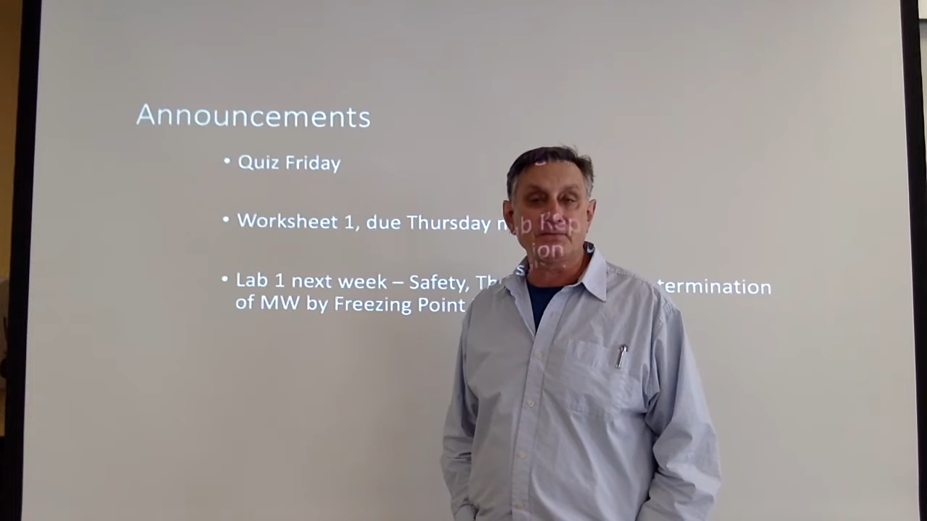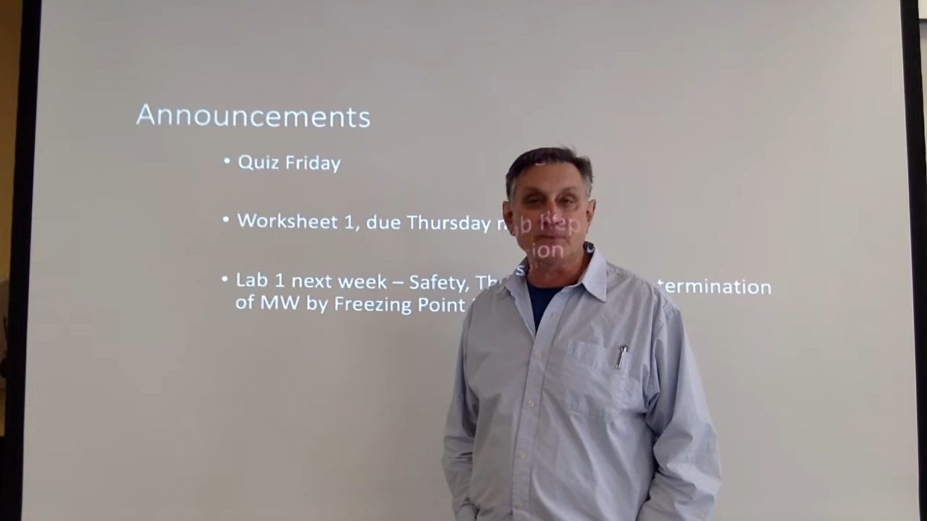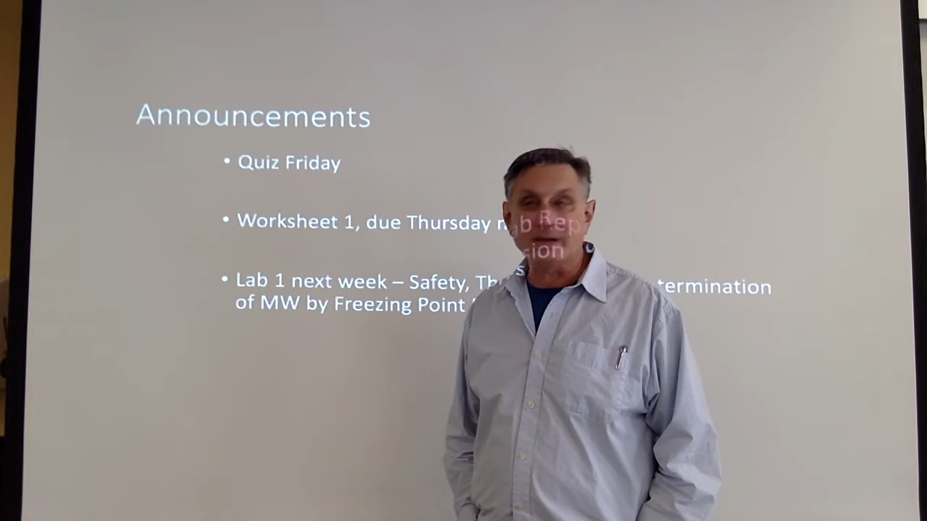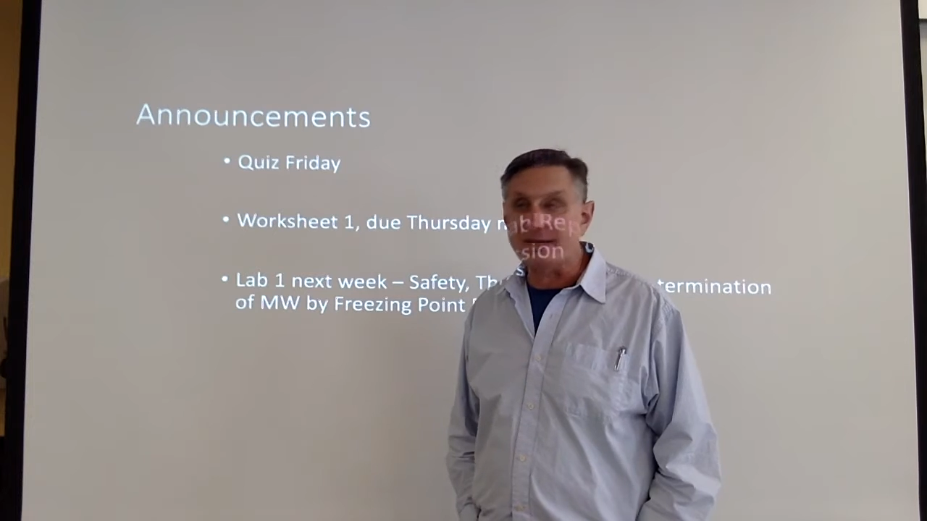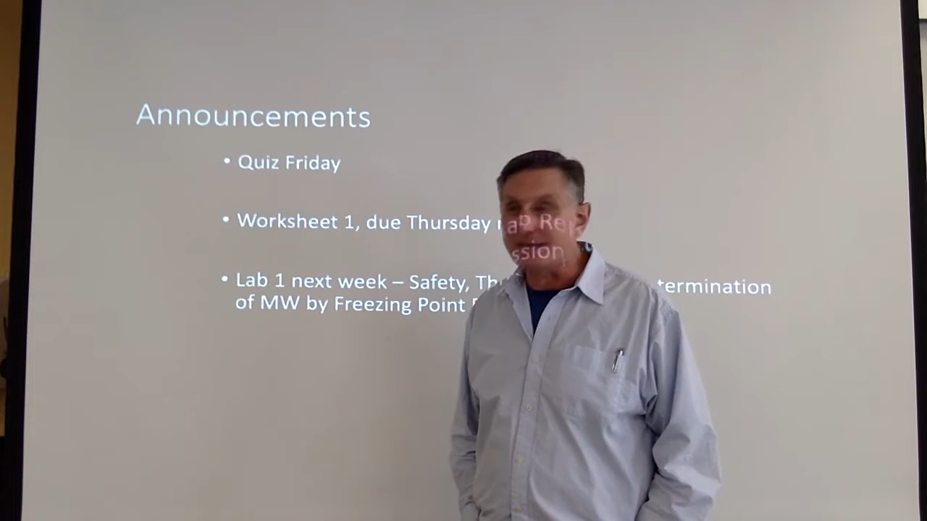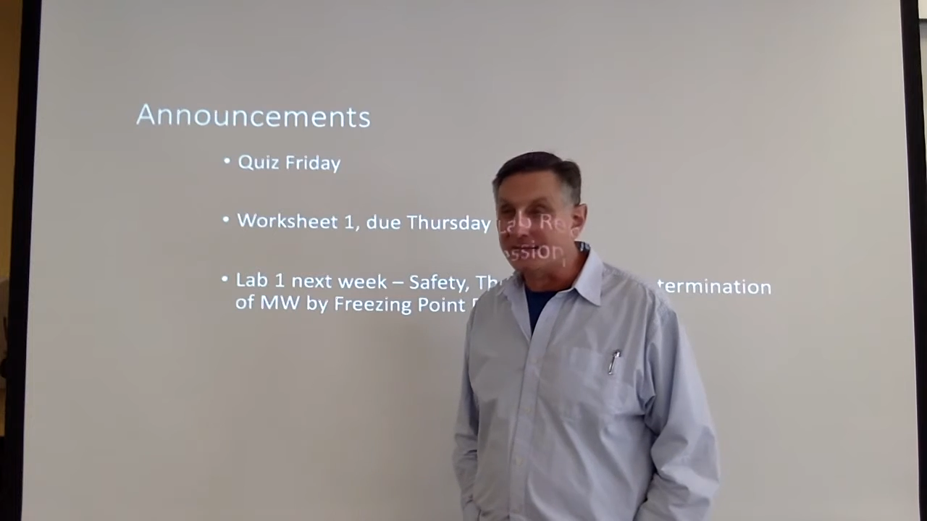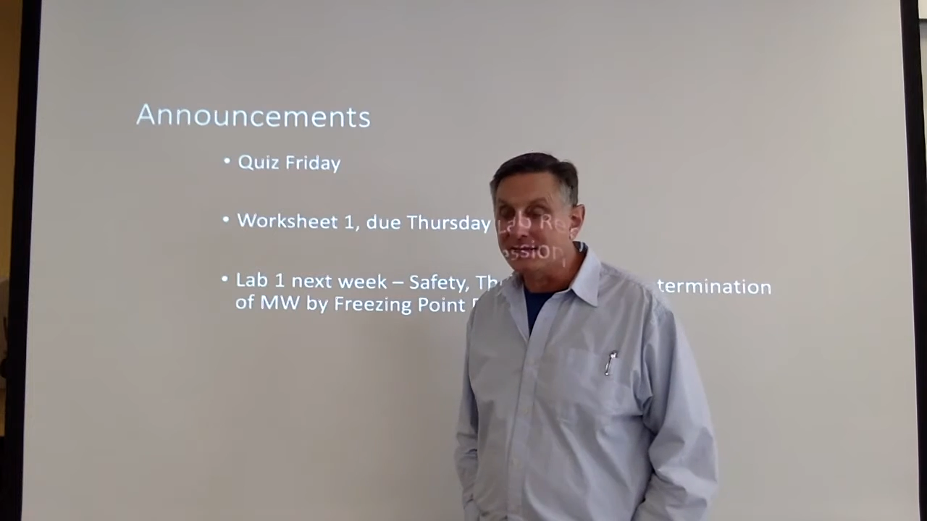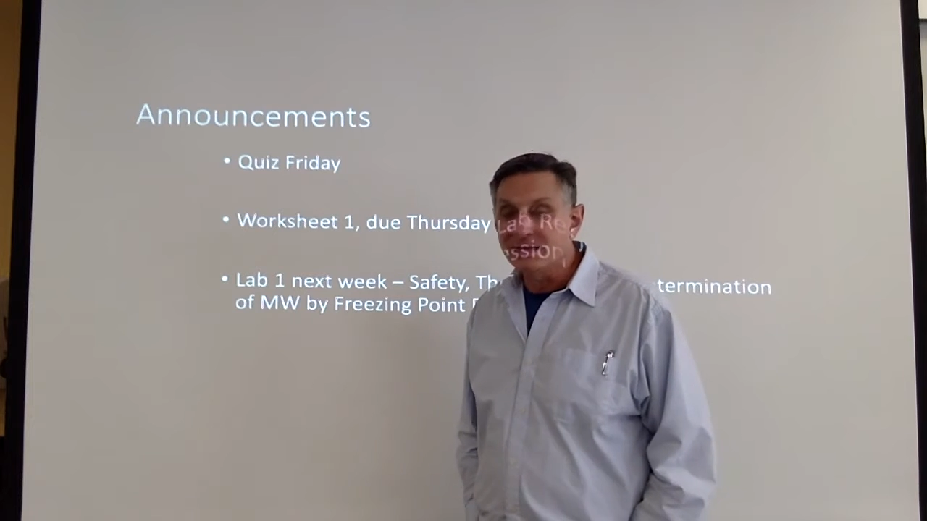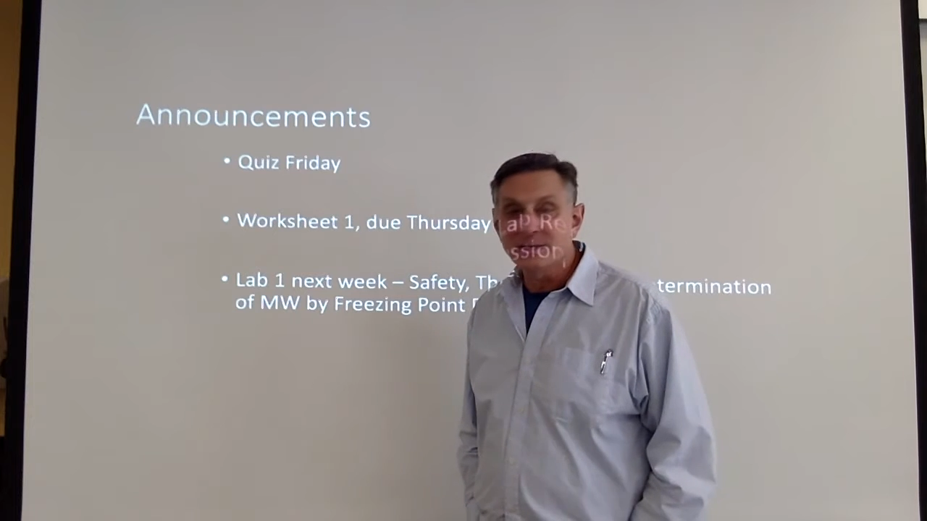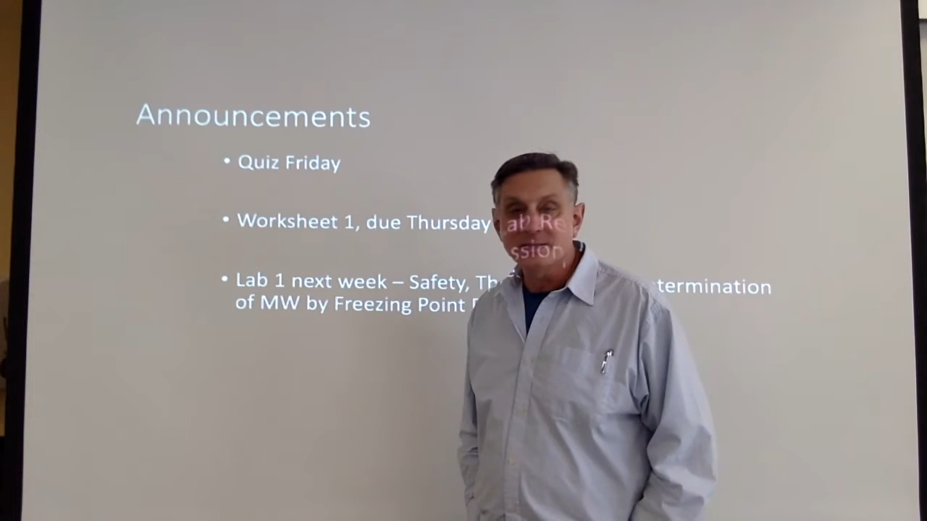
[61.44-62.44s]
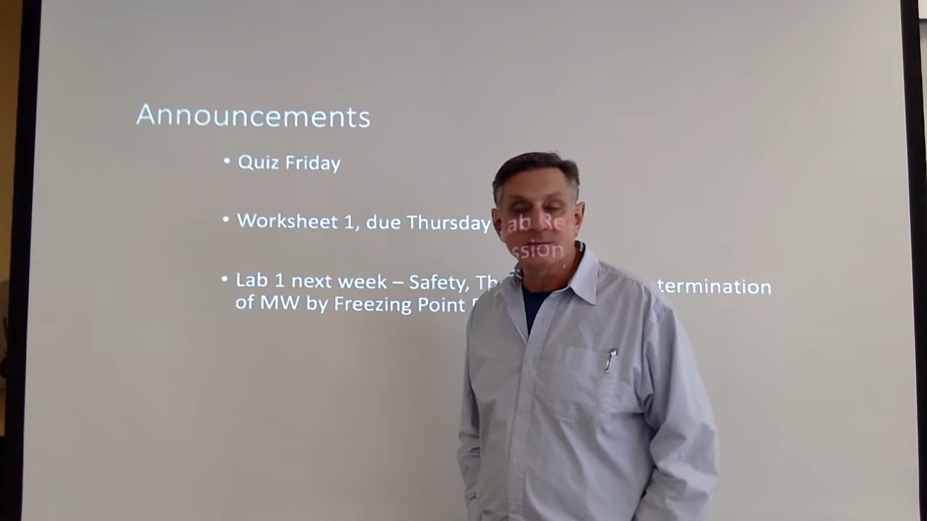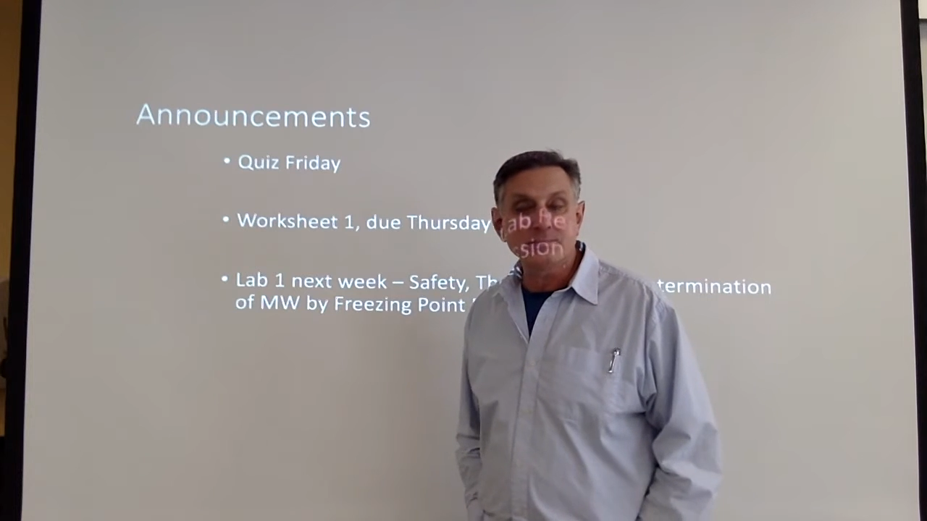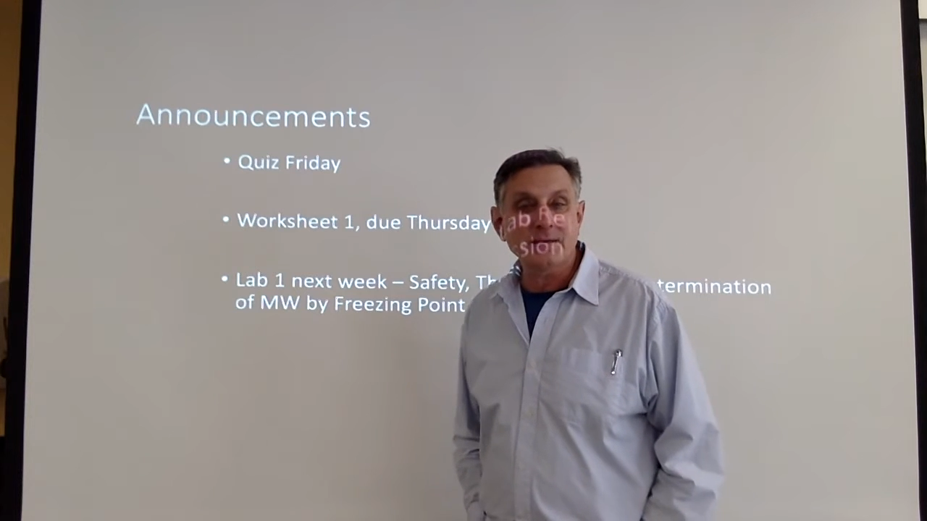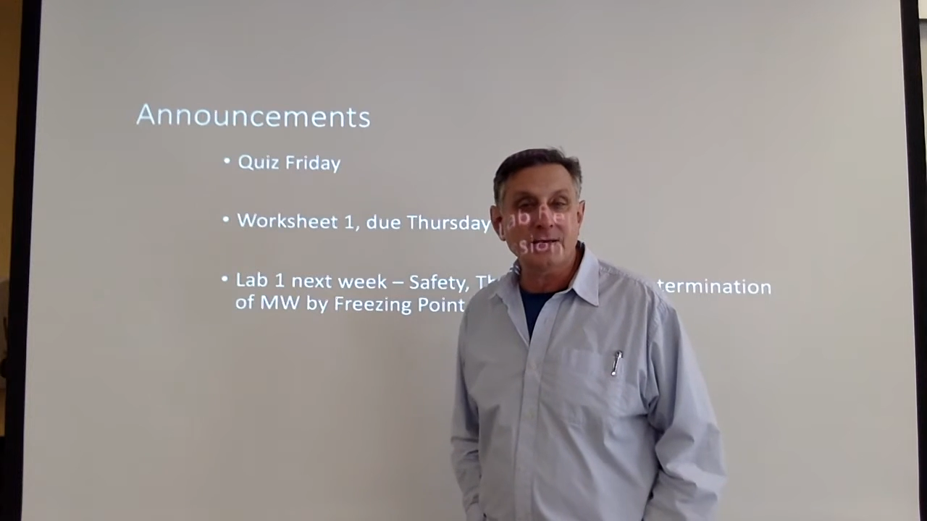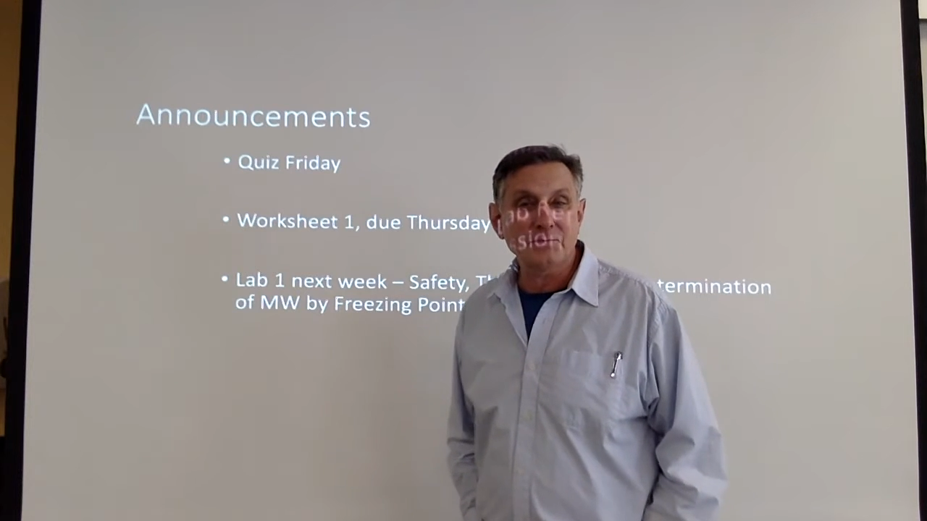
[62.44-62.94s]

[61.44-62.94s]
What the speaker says: Friday. Sometime